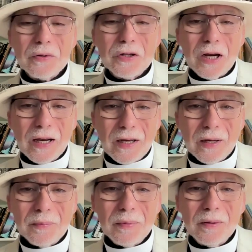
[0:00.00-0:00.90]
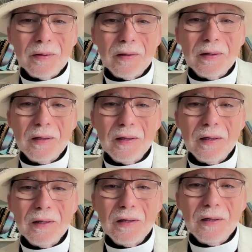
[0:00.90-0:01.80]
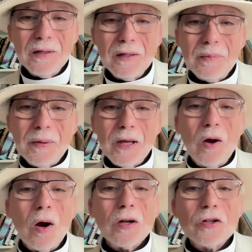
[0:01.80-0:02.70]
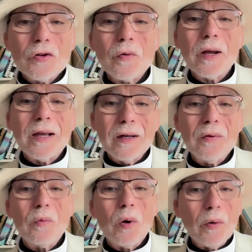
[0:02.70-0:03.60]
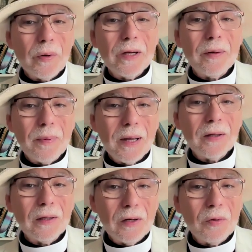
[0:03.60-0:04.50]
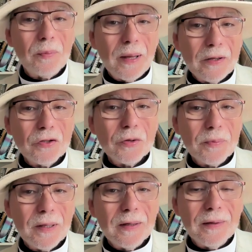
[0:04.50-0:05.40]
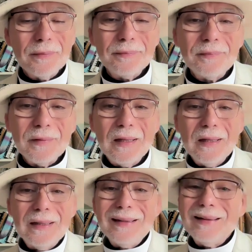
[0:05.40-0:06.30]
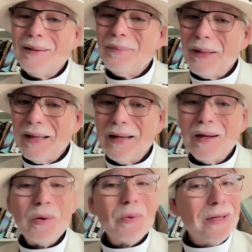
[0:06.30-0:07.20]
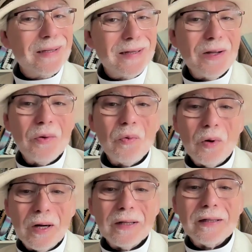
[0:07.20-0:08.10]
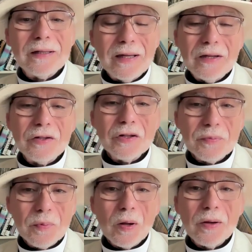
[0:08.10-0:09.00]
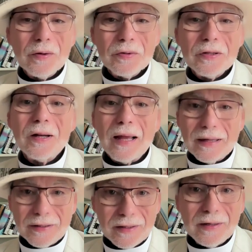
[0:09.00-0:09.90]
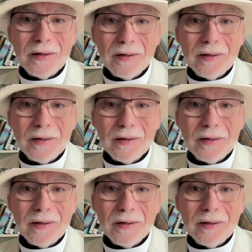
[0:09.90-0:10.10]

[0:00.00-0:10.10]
Jacob to be heart-stricken, worried about little Benjamin. But he still wanted to teach his brothers a lesson.